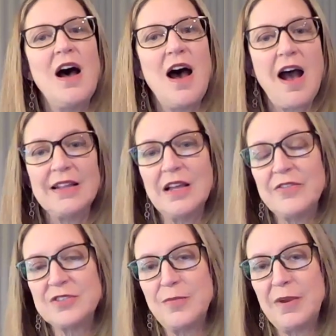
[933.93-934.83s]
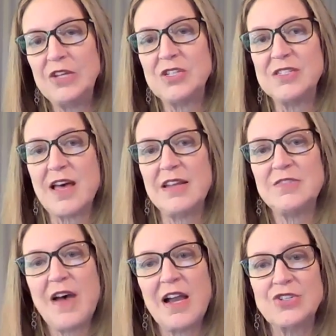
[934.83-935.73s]
high levels of patient
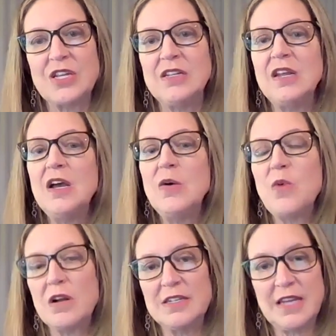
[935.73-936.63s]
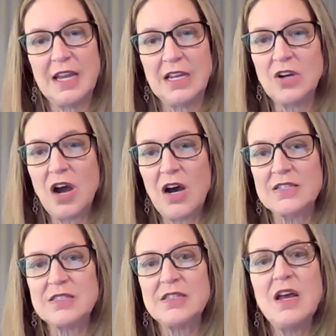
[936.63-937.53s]
satisfaction while containing
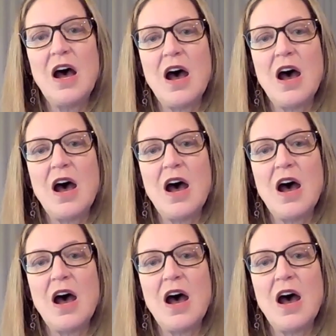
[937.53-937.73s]
costs.